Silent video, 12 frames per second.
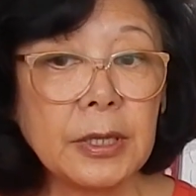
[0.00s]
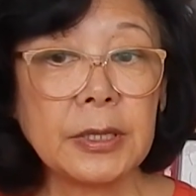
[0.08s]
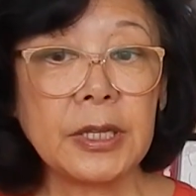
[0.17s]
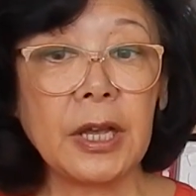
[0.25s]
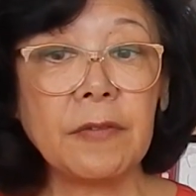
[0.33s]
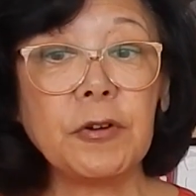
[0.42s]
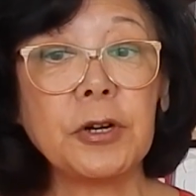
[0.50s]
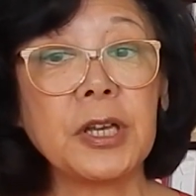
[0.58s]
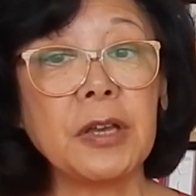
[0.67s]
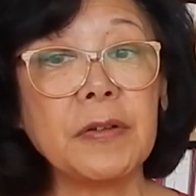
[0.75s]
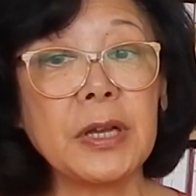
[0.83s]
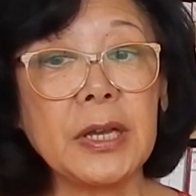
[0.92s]
therefore
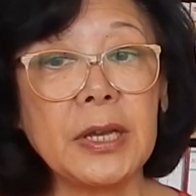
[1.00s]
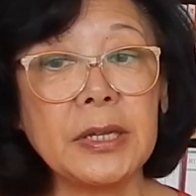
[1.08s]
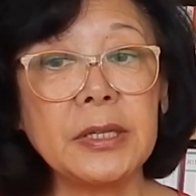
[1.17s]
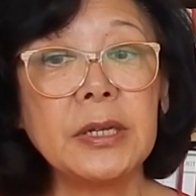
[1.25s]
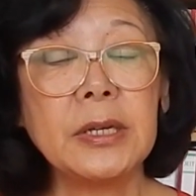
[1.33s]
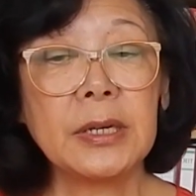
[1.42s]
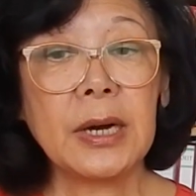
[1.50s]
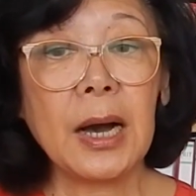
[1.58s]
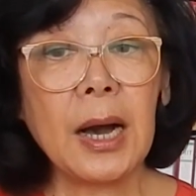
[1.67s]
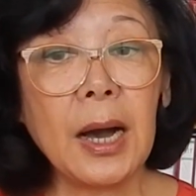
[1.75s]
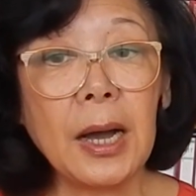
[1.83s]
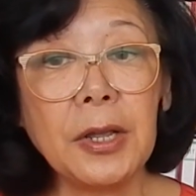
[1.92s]
giving it a
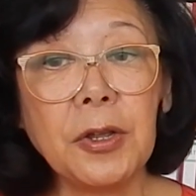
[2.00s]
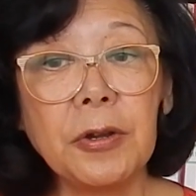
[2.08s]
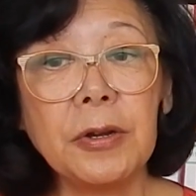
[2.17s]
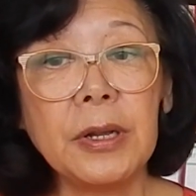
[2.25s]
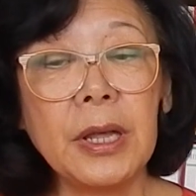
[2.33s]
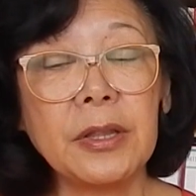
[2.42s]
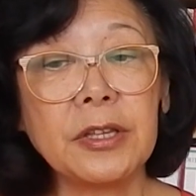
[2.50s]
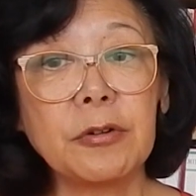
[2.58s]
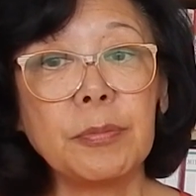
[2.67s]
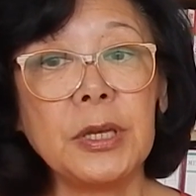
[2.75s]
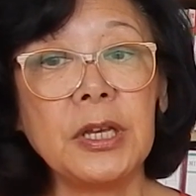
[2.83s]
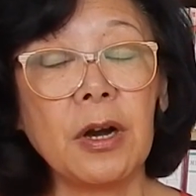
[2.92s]
higher
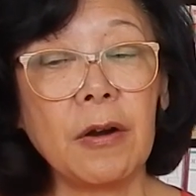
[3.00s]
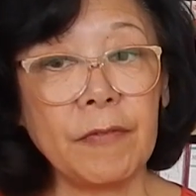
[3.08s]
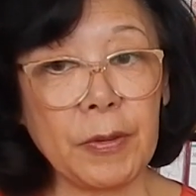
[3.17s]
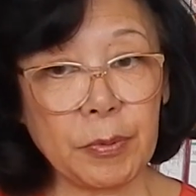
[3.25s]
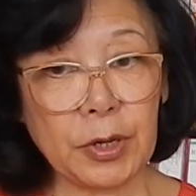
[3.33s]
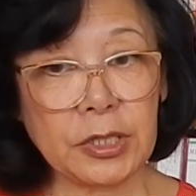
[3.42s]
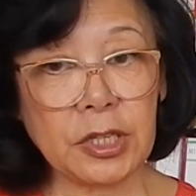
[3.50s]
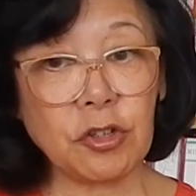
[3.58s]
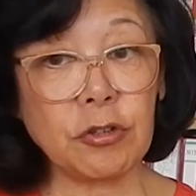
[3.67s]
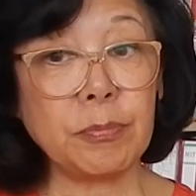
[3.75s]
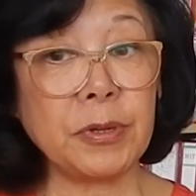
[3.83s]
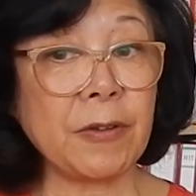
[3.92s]
enthalpy of
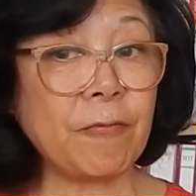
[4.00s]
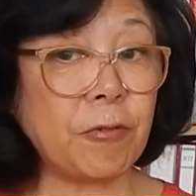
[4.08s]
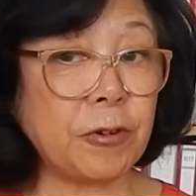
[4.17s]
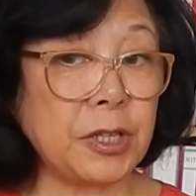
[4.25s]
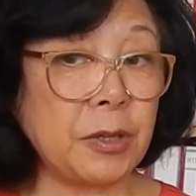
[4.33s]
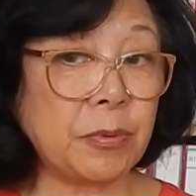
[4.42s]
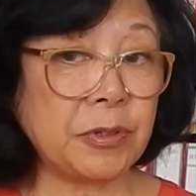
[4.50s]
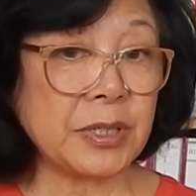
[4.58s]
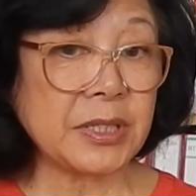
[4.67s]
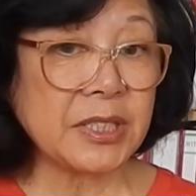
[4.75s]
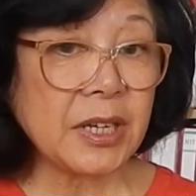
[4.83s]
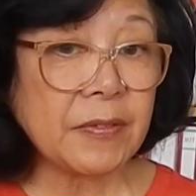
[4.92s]
vaporization being
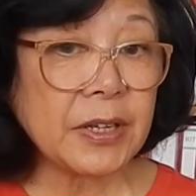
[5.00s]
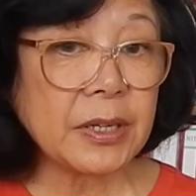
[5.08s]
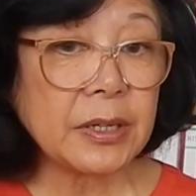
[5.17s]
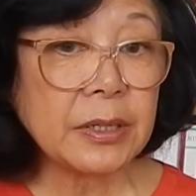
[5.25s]
40.7.